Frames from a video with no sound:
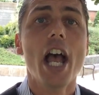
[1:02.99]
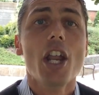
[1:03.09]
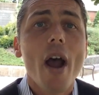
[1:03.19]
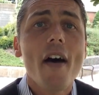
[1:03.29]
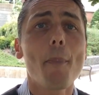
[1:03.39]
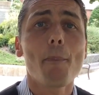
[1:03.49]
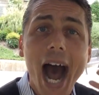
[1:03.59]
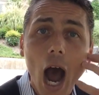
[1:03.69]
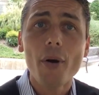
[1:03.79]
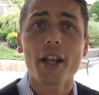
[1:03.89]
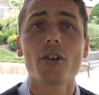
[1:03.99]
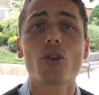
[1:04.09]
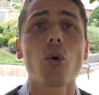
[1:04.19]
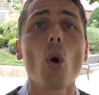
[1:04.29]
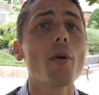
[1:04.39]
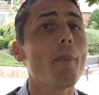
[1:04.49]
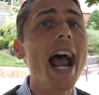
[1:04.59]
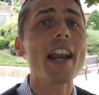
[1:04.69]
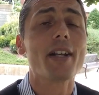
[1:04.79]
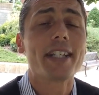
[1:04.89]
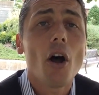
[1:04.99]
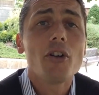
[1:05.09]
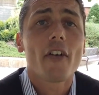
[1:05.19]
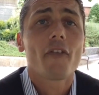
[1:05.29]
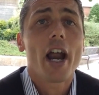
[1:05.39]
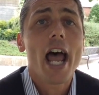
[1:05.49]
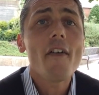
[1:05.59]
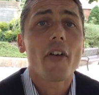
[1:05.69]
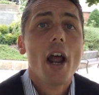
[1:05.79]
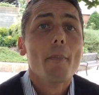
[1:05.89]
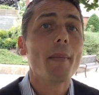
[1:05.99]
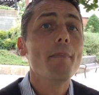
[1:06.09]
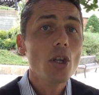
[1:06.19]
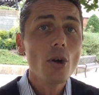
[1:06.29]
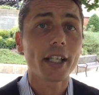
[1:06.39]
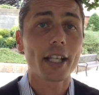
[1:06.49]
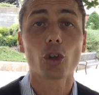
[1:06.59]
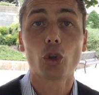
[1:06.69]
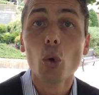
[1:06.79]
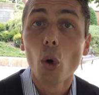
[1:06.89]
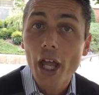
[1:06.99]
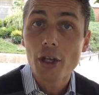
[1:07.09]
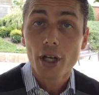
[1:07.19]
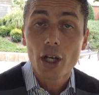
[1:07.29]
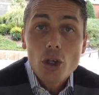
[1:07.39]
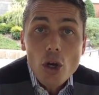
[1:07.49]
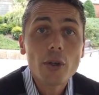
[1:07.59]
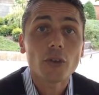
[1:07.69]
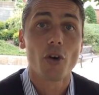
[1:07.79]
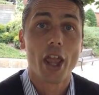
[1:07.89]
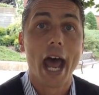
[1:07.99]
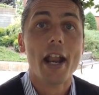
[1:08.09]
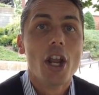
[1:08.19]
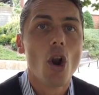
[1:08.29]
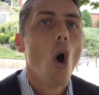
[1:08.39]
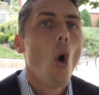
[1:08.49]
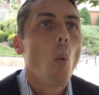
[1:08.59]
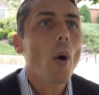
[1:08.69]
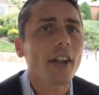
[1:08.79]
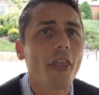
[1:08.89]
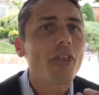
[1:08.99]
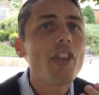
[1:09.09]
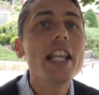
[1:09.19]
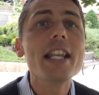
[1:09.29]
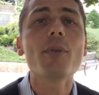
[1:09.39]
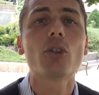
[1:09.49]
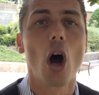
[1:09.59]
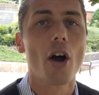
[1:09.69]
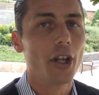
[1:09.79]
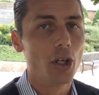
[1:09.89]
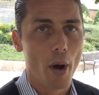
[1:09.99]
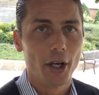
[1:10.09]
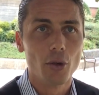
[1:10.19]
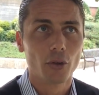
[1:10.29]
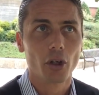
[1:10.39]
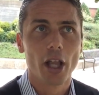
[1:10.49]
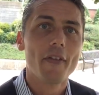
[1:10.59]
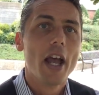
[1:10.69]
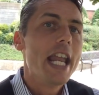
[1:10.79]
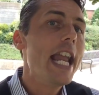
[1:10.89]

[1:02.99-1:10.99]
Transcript: You have the power to control your mind. I've been telling you that forever, but music is a tool that you can use for that. You know, what's a theme song that you want to use for your life?